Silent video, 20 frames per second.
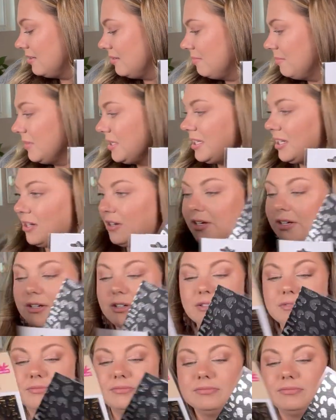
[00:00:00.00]

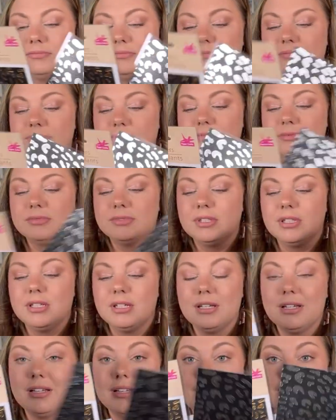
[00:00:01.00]
material.
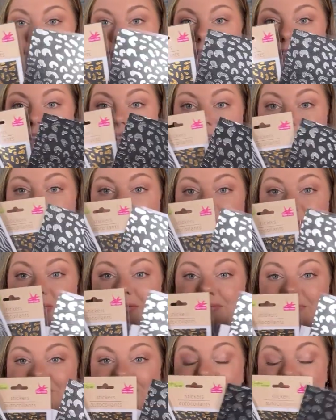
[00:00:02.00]
So
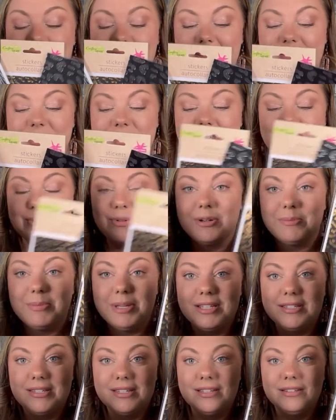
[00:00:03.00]
I thought these were
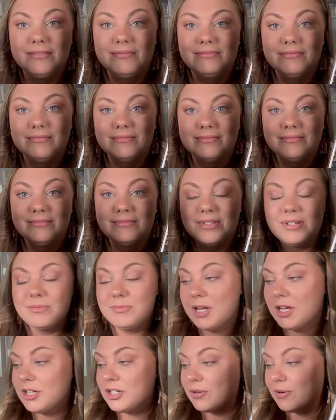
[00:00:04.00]
amazing.
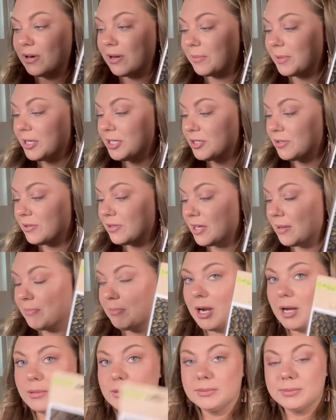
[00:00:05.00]
Not sure what I'm going to do with them.
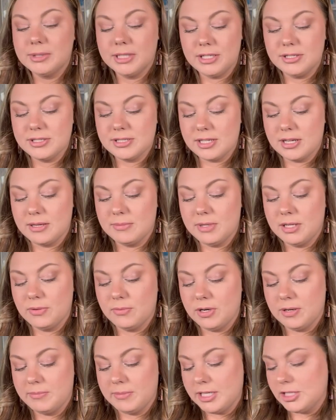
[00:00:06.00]
Probably use them in
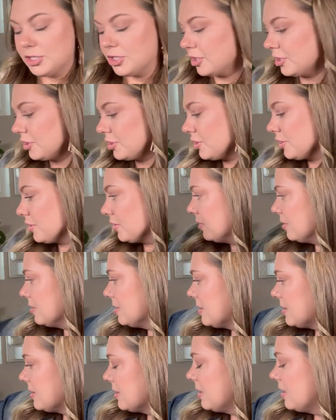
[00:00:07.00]
one of my junk
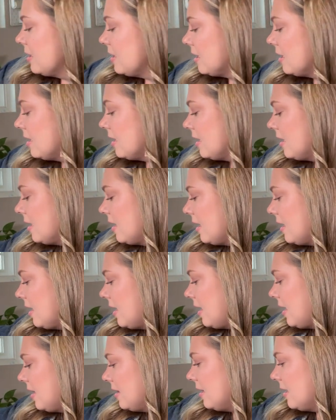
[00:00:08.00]
journals.
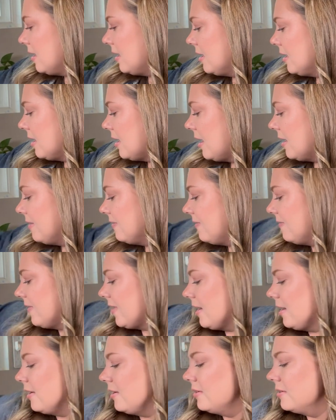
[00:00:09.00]
And then I
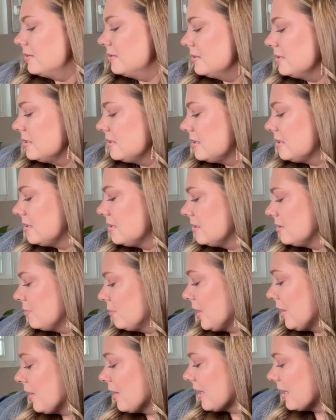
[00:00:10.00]
found,
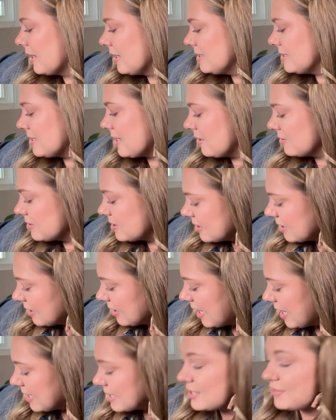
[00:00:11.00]
we are getting down to the
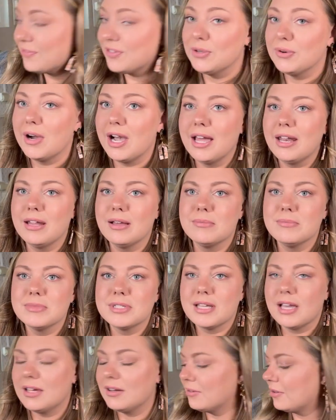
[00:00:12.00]
last few
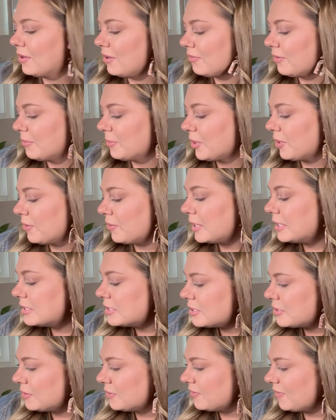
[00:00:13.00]
items. I don't know if I'm going
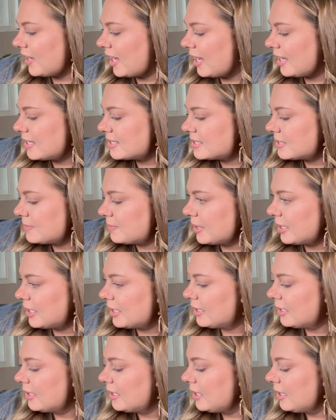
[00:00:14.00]
too fast, but